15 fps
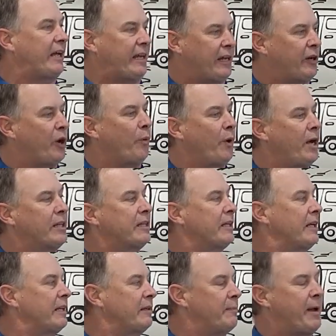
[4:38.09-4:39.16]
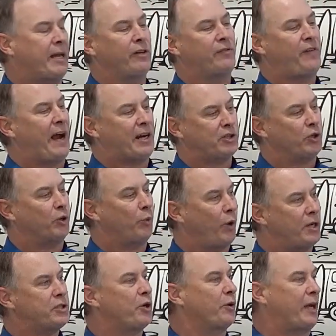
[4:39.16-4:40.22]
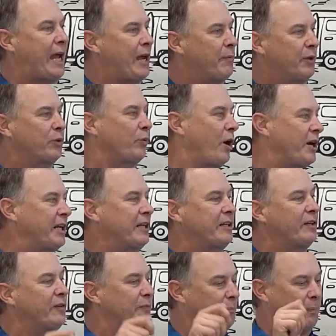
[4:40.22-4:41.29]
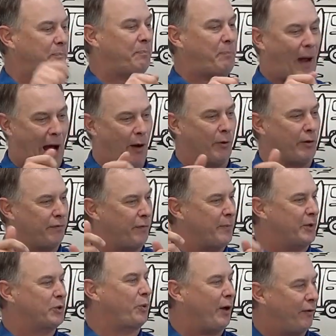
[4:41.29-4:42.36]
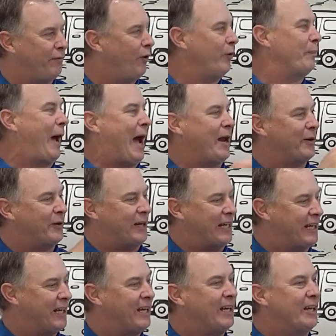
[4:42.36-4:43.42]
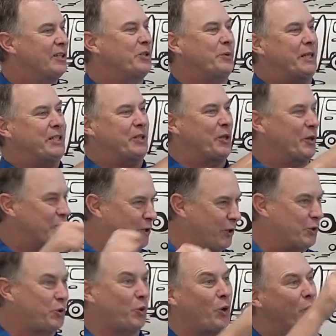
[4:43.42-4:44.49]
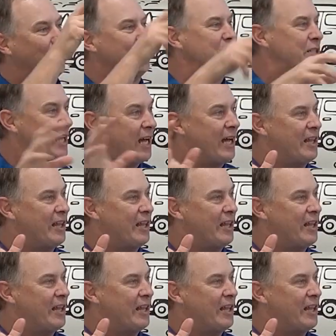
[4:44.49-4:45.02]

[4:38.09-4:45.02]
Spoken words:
the manufacturer was okay with running power from the 12-volt battery to each of those controllers.